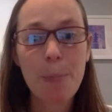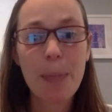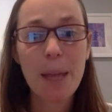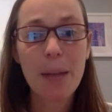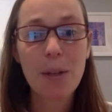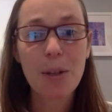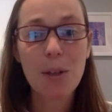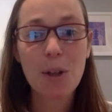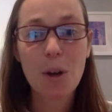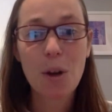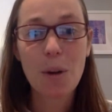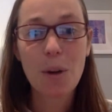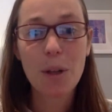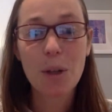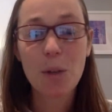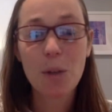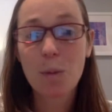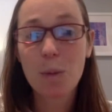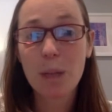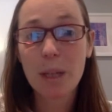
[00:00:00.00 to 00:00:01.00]
And so
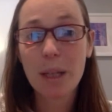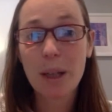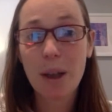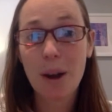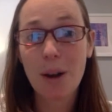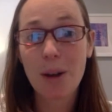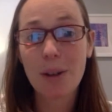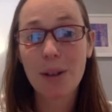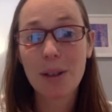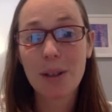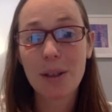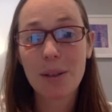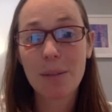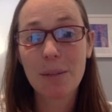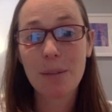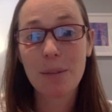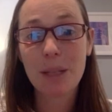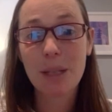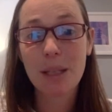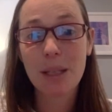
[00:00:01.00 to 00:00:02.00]
it's really hard to,
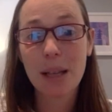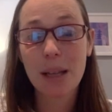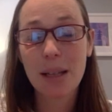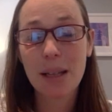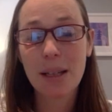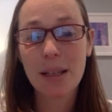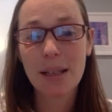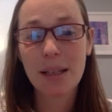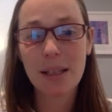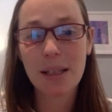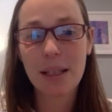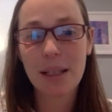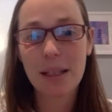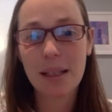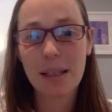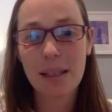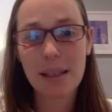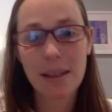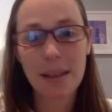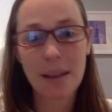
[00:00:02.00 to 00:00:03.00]
to study a disease